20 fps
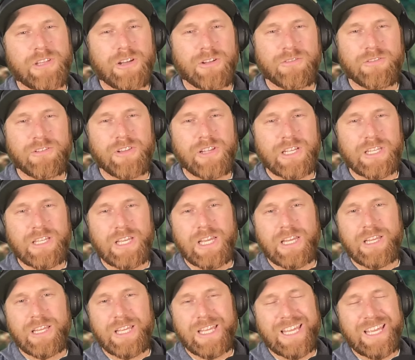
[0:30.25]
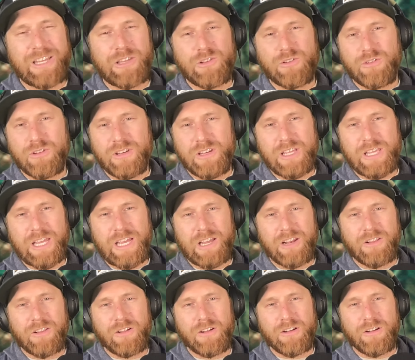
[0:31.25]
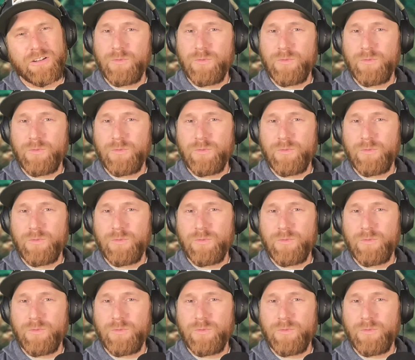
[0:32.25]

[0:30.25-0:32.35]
Delta Lake data in Unity Catalog